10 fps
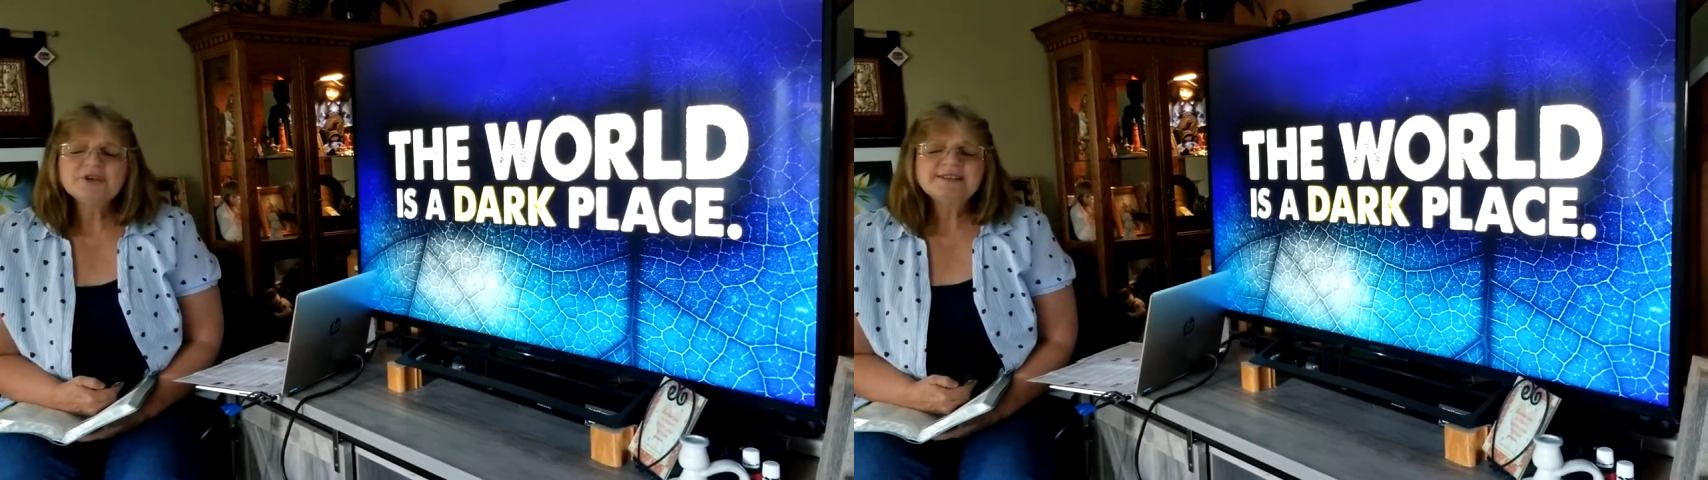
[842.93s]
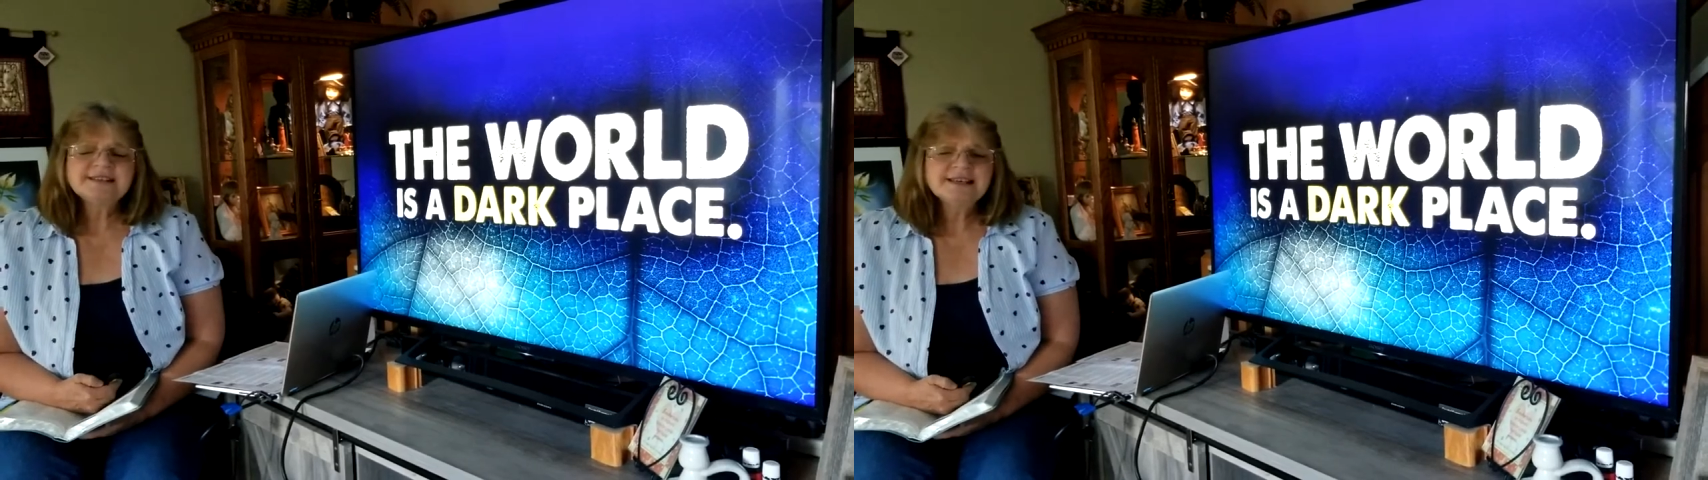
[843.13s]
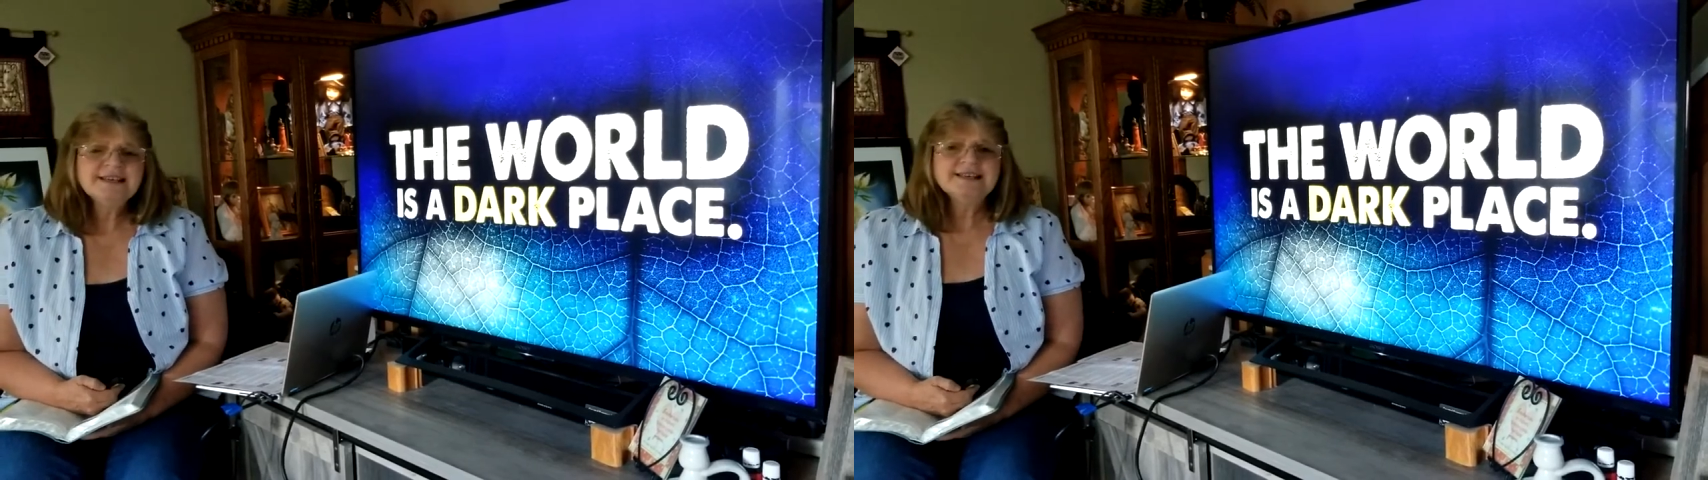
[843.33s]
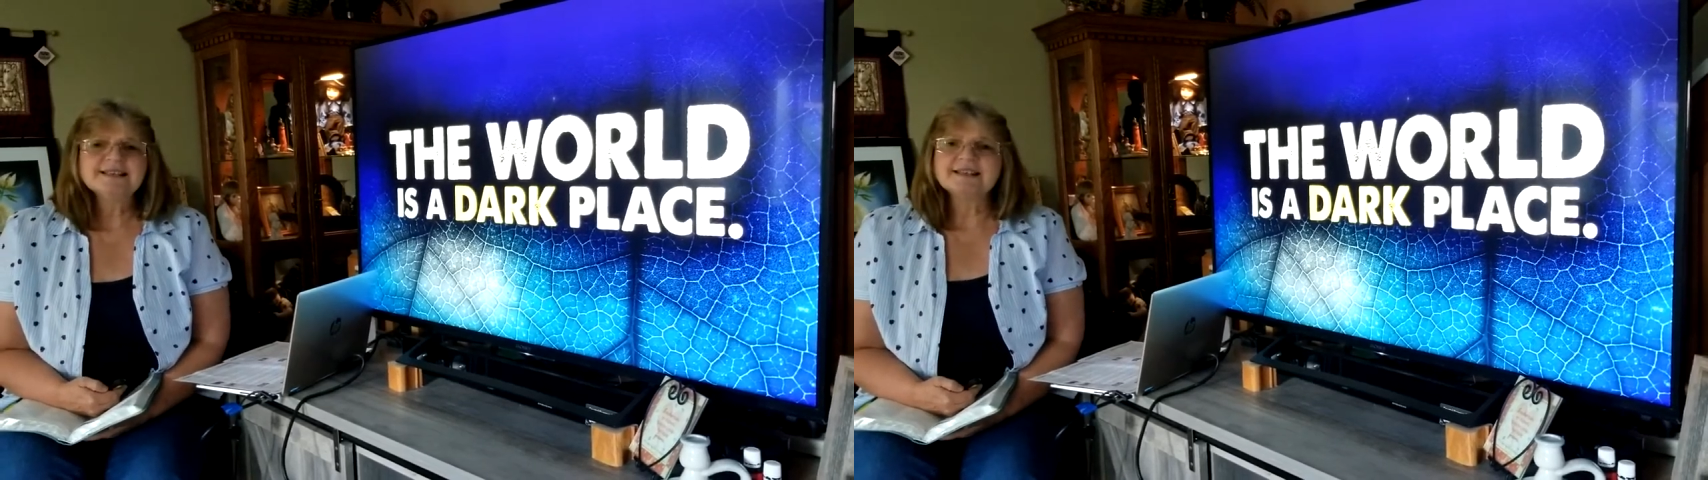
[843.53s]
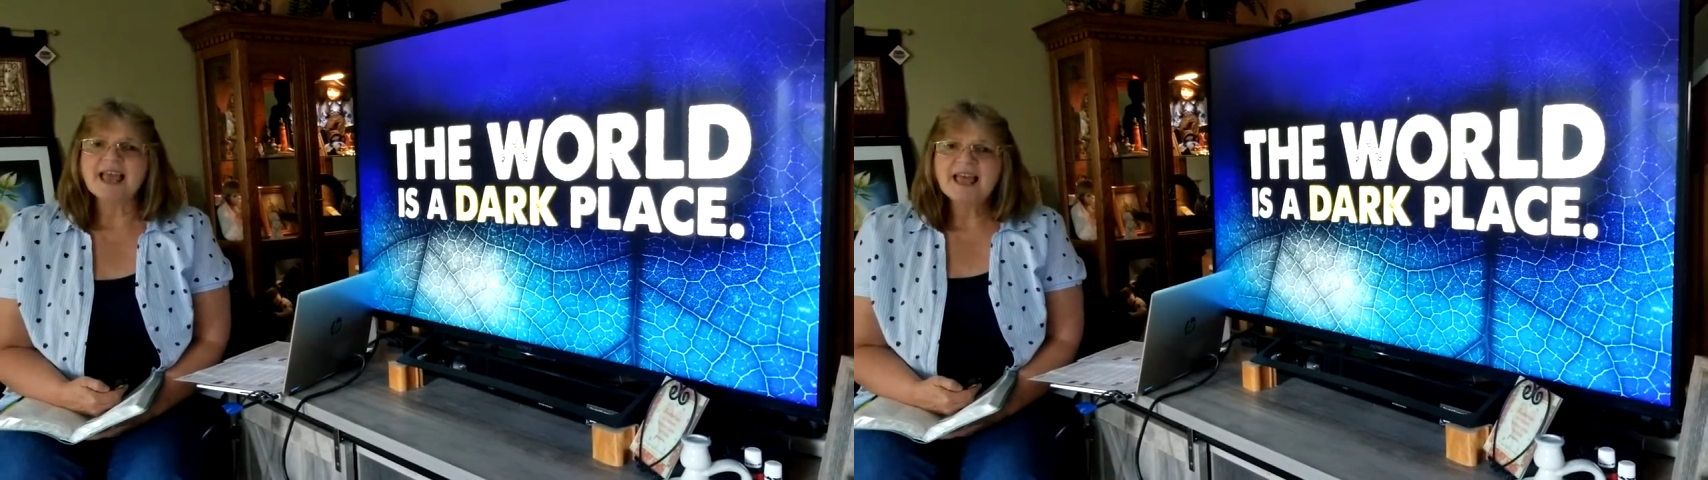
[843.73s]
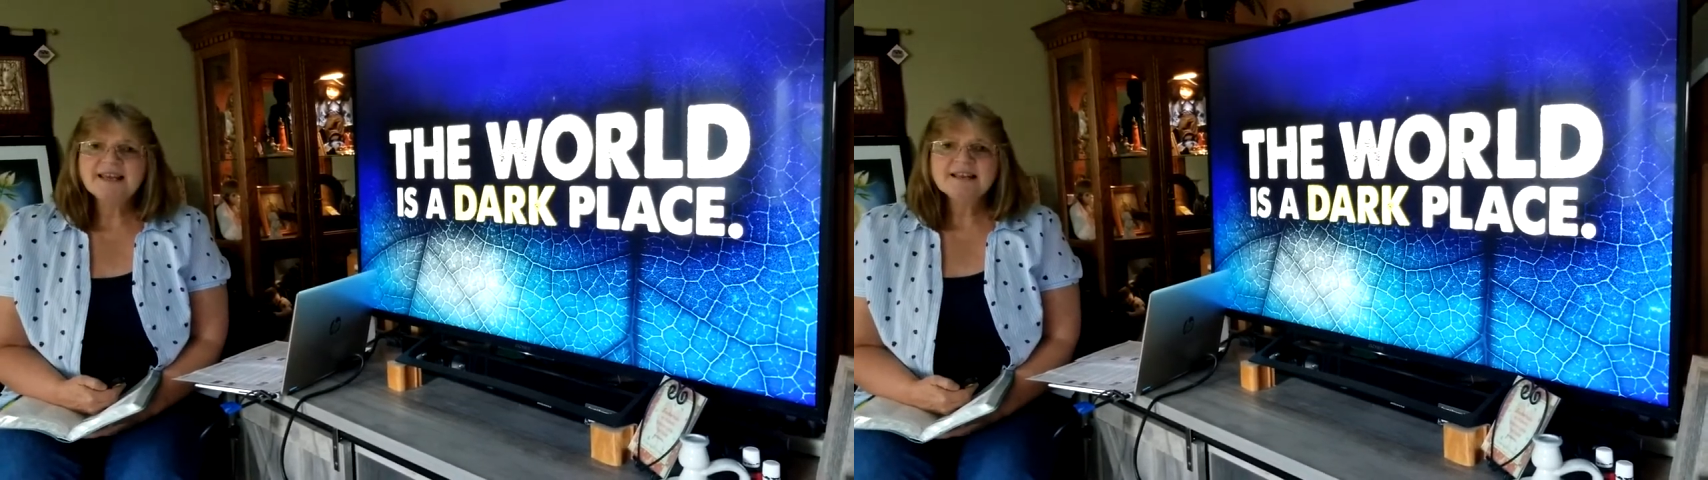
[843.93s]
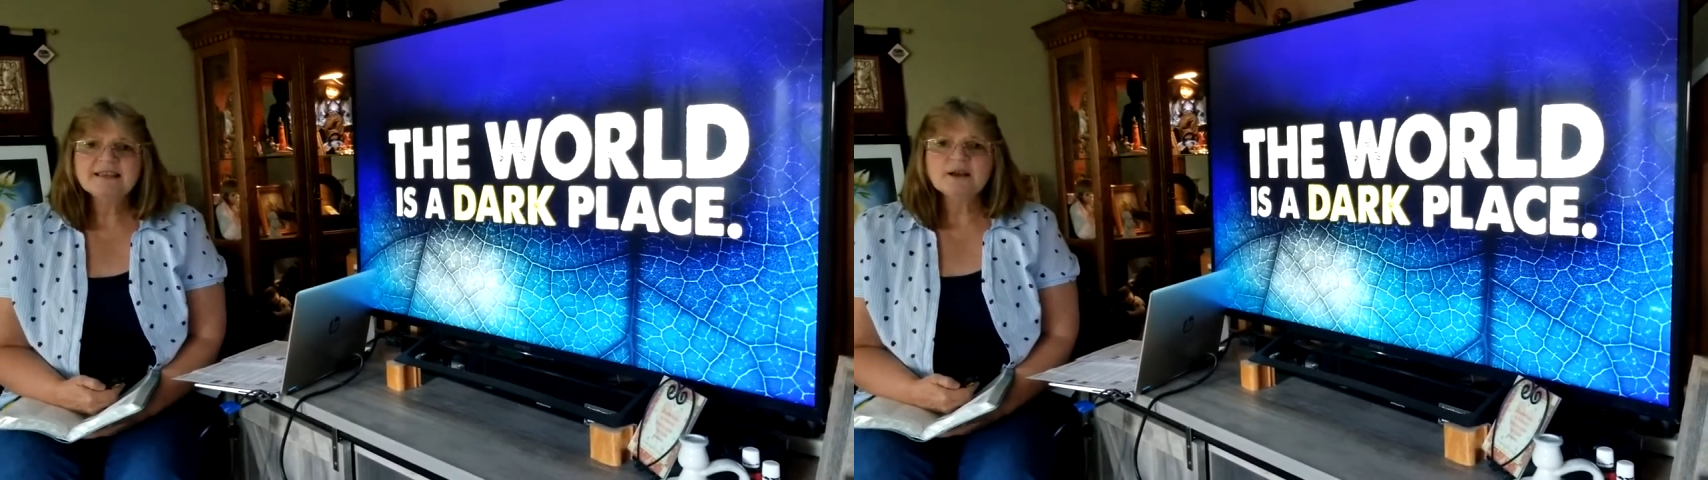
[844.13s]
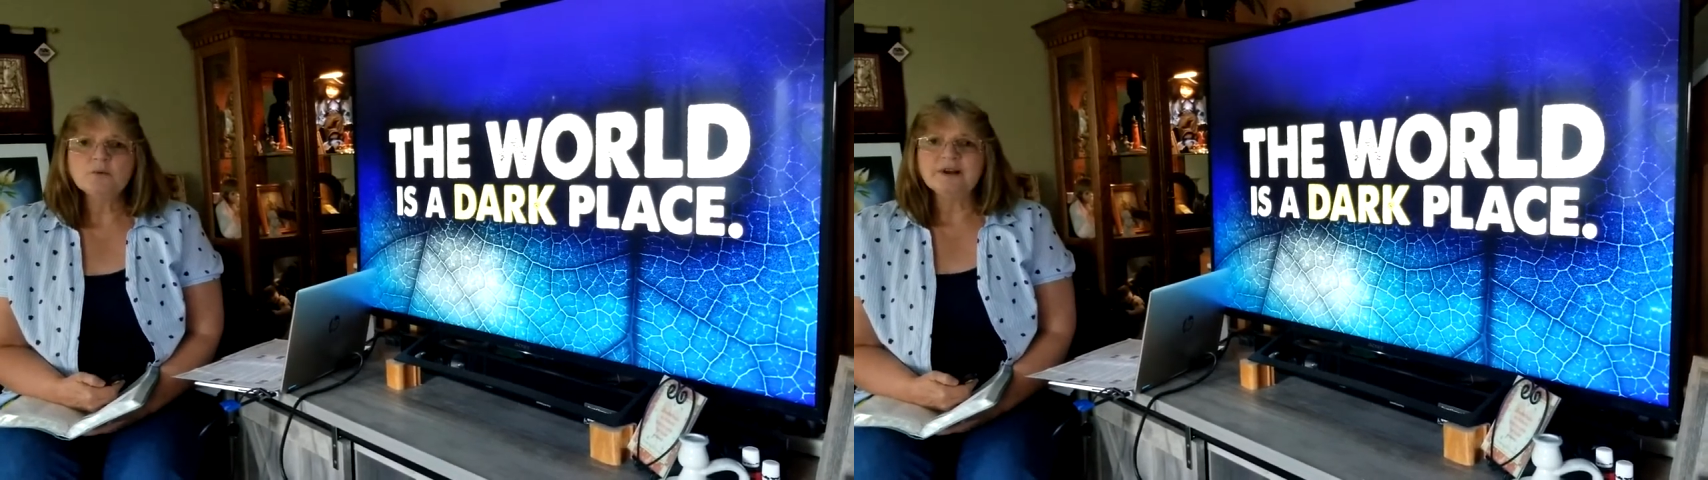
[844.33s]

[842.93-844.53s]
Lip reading: sin is anything